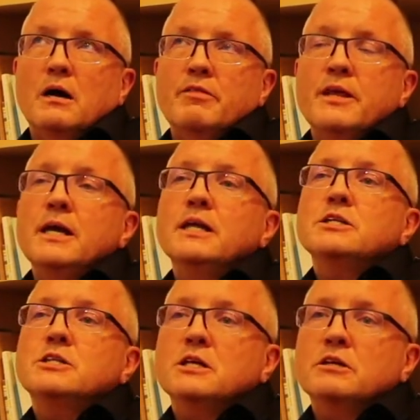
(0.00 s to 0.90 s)

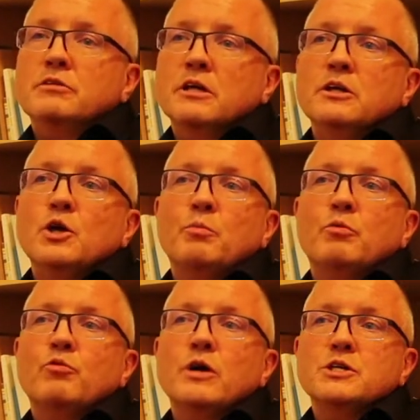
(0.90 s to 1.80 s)
interior and the
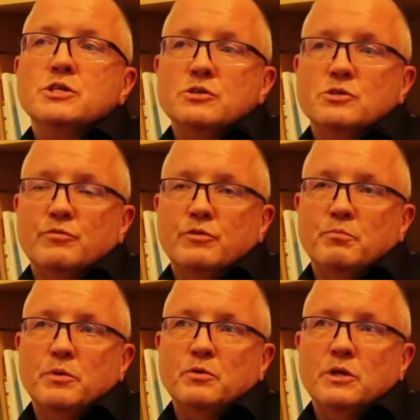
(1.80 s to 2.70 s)
operations of the
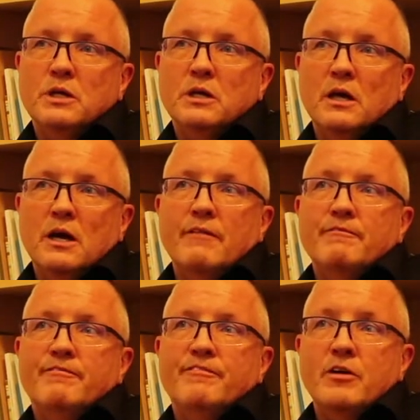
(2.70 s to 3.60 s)
building
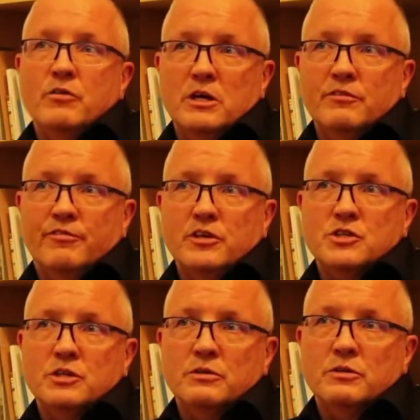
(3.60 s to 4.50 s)
very
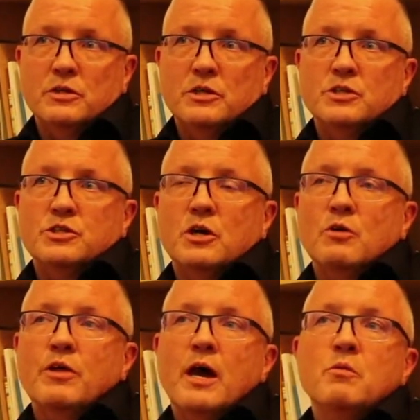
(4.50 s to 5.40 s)
efficient.
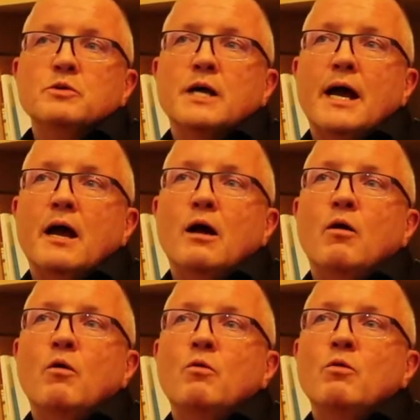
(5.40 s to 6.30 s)
So that was
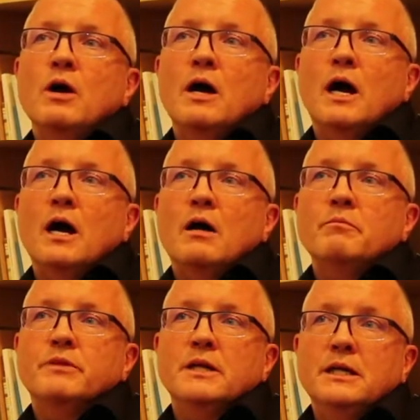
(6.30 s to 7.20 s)
how
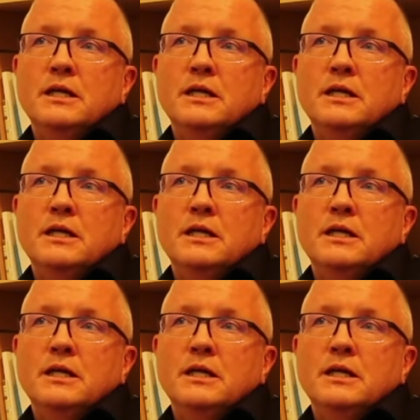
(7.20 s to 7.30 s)
the